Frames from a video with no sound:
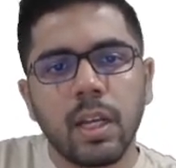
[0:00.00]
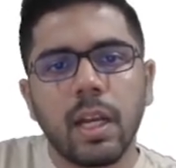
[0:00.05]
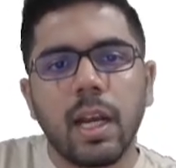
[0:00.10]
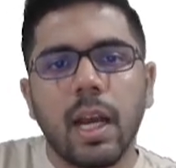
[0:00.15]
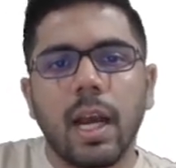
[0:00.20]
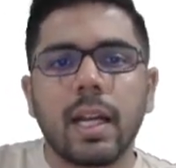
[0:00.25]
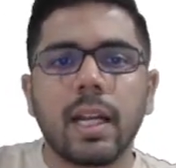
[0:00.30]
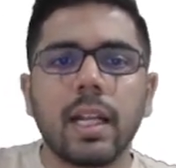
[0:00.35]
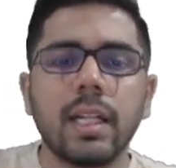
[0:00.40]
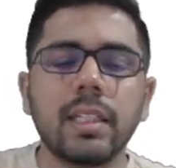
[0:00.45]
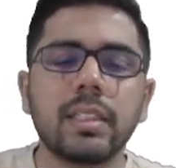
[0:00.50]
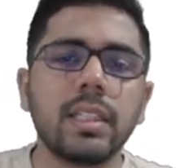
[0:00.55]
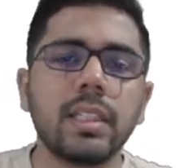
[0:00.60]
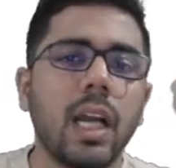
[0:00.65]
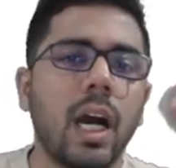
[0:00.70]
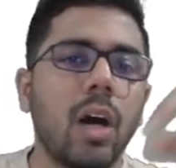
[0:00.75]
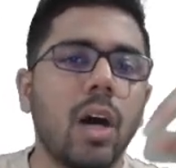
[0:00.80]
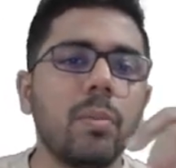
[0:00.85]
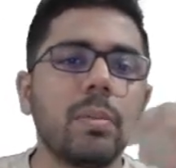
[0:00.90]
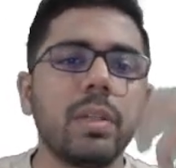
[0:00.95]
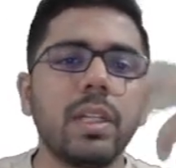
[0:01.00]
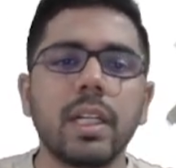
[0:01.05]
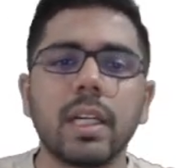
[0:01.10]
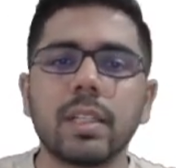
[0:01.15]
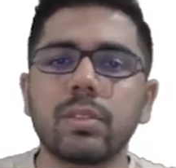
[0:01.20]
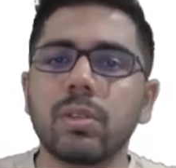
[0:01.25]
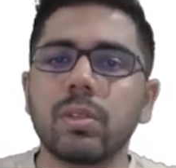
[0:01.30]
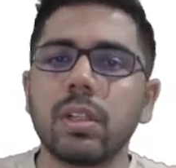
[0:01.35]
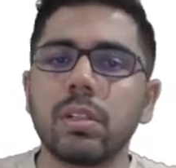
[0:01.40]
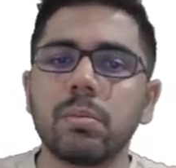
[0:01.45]
And I'll see how many
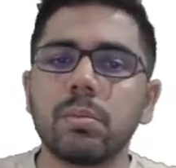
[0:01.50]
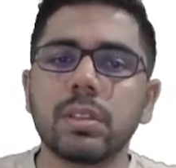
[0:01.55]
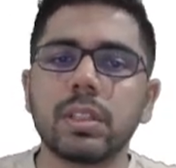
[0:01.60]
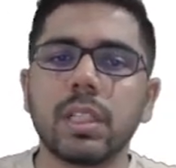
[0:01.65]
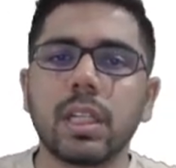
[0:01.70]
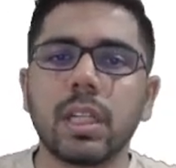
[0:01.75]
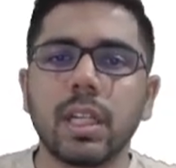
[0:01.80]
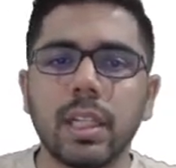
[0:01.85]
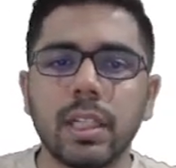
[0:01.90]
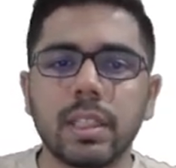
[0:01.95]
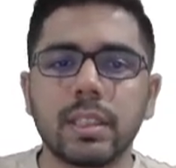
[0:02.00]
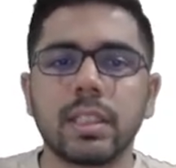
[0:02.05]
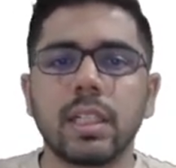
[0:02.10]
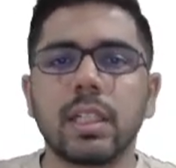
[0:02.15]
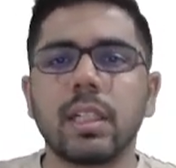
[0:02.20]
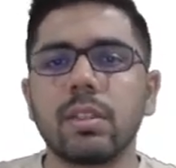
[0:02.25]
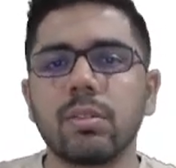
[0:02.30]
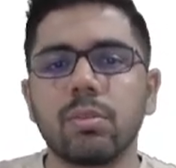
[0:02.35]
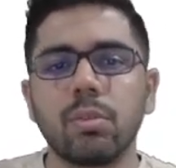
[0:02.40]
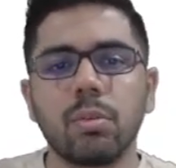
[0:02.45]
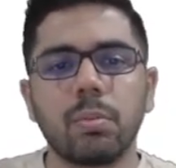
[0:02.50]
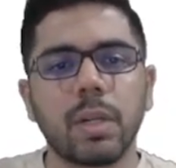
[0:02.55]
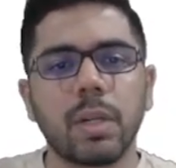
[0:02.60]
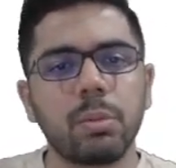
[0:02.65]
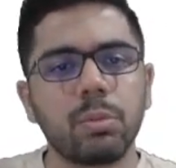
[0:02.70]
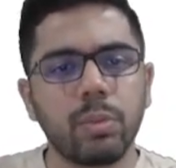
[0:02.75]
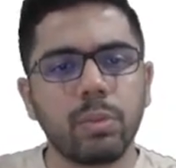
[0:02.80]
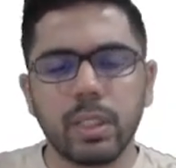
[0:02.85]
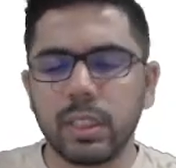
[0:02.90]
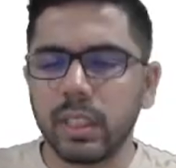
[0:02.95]
natural numbers are less than and co-prime
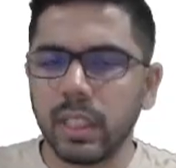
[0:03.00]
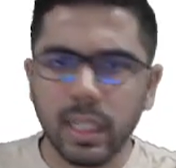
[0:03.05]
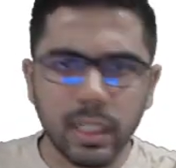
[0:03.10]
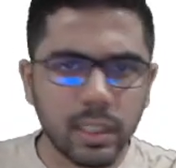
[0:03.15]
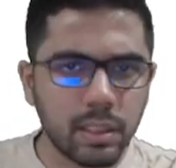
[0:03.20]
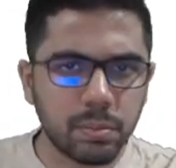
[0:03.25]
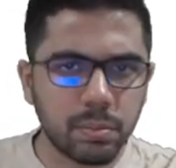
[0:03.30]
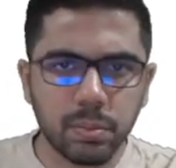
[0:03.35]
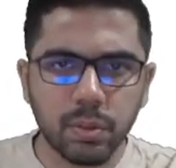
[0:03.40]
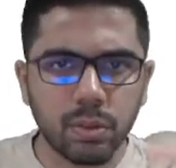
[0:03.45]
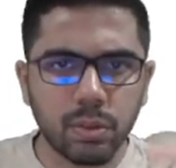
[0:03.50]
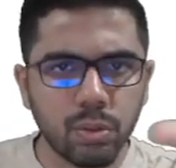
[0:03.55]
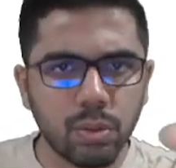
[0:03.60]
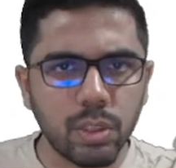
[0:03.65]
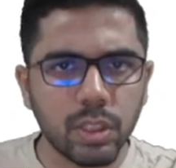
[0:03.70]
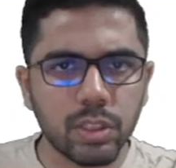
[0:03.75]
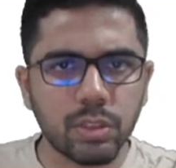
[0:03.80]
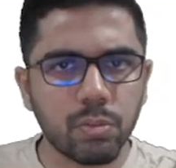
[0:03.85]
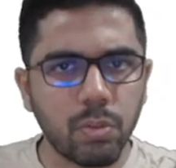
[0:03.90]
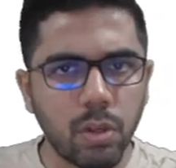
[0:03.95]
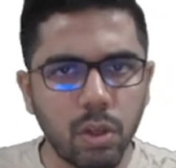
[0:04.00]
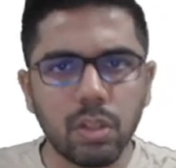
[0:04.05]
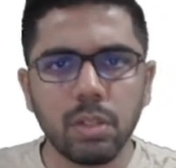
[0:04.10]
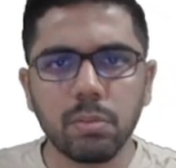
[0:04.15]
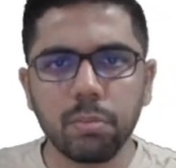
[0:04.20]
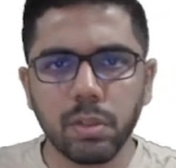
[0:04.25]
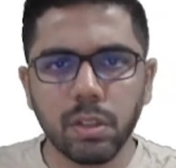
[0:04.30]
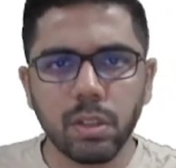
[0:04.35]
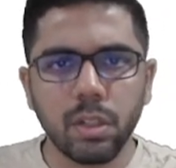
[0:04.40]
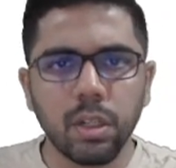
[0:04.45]
to 18. I took a small
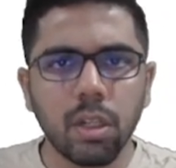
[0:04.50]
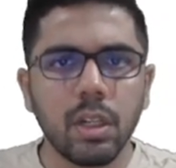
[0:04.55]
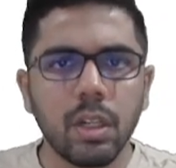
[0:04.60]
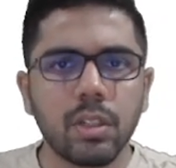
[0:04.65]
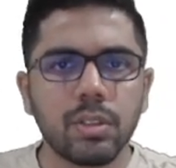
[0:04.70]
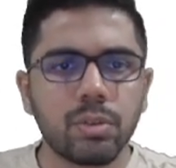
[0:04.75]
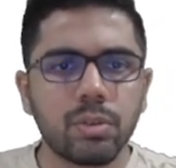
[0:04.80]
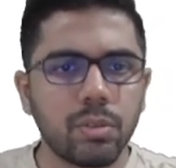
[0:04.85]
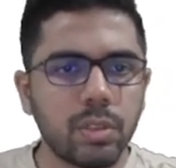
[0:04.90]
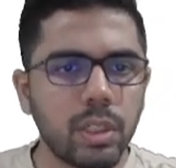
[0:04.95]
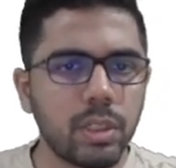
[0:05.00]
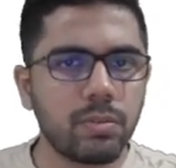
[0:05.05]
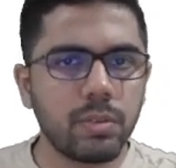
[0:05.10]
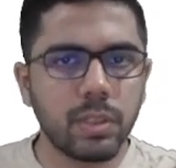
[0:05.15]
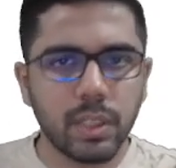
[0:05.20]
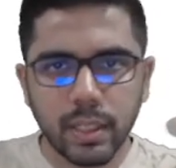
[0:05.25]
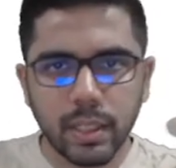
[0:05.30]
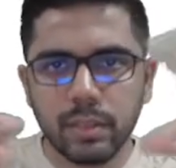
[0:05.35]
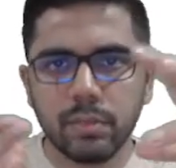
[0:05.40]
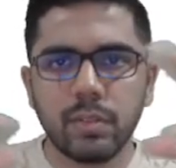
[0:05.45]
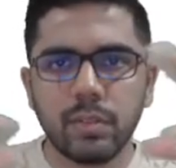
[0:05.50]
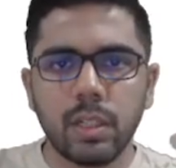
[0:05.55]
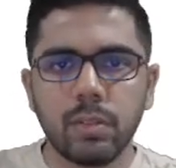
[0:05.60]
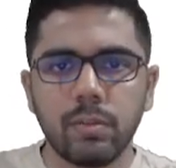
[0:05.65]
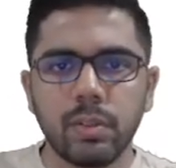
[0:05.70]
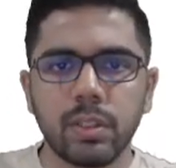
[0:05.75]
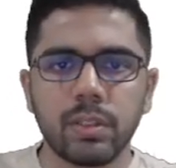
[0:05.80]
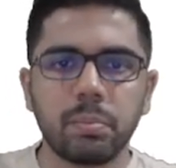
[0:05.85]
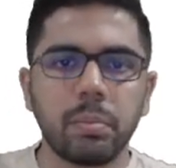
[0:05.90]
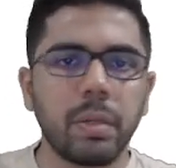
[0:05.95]
number so that we can
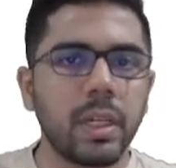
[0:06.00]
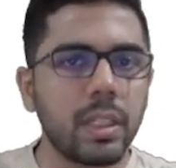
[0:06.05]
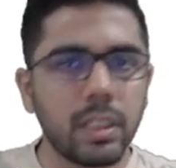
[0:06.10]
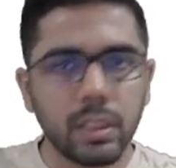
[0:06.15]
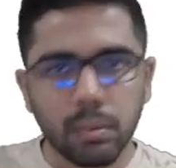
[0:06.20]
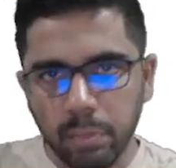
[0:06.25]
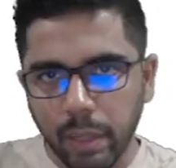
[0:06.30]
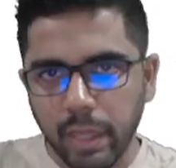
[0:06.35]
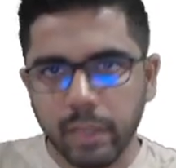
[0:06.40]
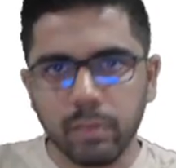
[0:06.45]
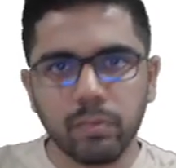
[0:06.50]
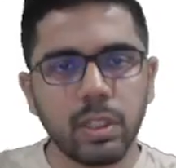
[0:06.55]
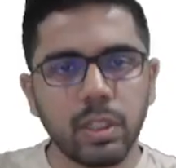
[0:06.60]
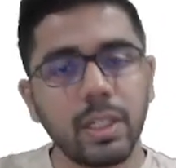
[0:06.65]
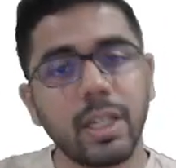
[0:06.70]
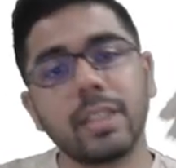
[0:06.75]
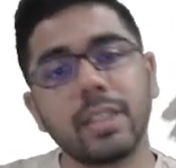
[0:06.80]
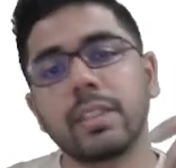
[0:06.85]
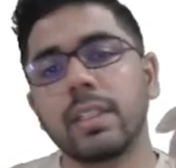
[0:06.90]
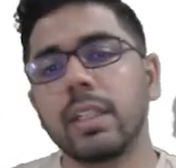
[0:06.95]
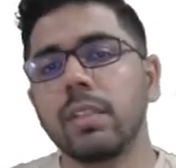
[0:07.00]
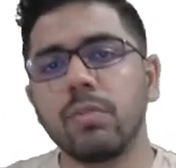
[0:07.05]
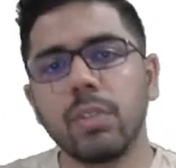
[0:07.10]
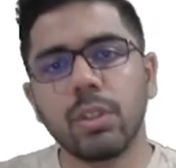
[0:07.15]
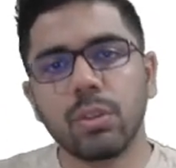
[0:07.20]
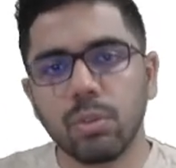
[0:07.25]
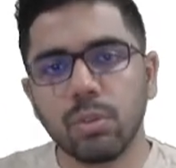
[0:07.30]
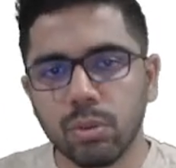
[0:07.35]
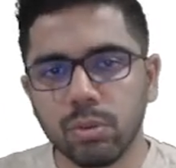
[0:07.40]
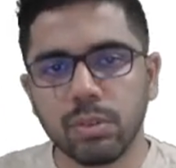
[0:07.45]
evaluate manually, and then we'll
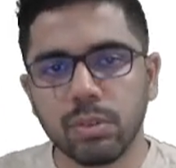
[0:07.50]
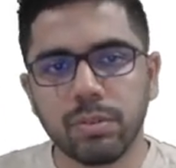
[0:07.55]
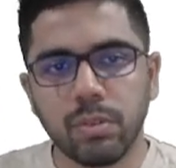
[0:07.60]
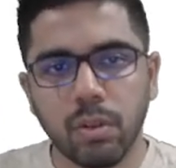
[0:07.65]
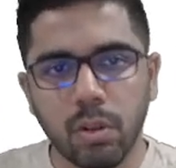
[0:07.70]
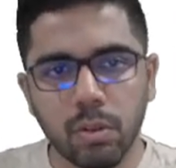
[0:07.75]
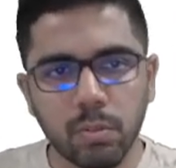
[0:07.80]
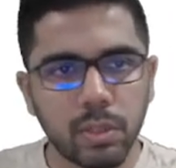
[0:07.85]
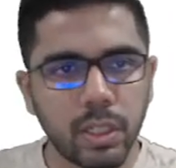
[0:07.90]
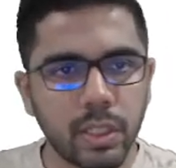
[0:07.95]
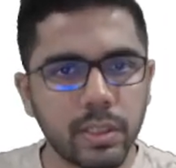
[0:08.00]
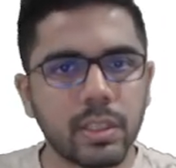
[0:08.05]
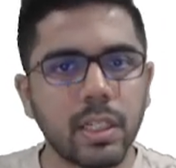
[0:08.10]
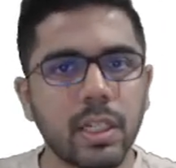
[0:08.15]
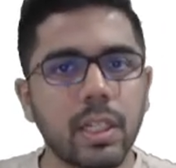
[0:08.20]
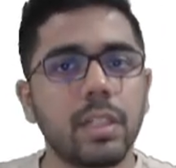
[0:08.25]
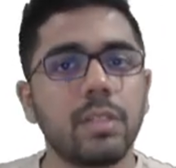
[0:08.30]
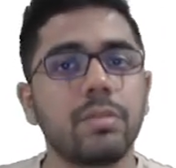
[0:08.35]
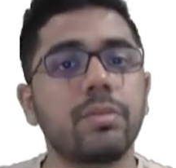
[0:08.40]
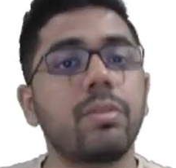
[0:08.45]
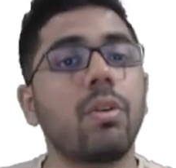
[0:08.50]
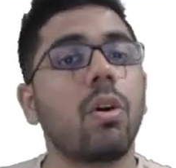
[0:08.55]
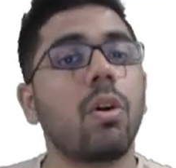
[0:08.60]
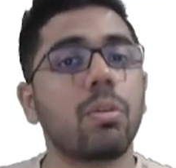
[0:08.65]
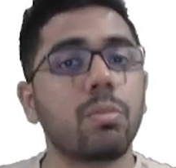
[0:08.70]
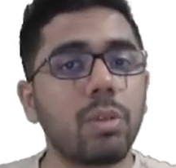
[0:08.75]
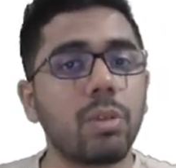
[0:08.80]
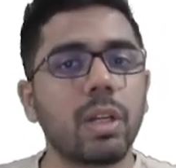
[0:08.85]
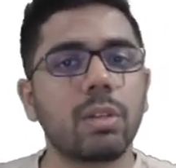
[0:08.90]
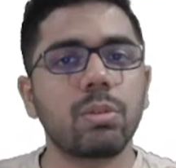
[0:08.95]
go to the formula. Is there any
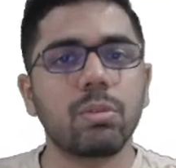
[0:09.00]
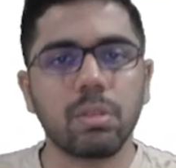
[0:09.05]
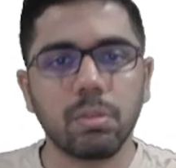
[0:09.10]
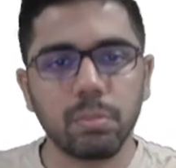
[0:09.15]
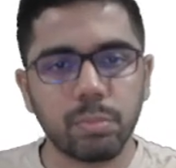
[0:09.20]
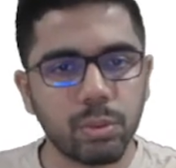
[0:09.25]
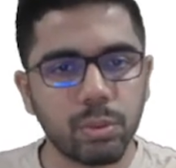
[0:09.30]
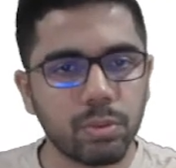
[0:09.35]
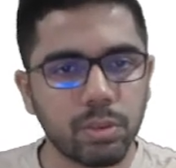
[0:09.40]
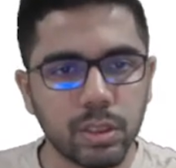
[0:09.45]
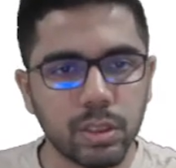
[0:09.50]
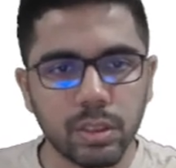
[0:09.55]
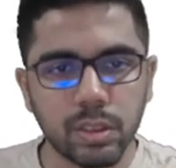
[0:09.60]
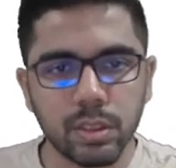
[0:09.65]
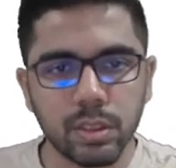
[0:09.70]
formula to compute this?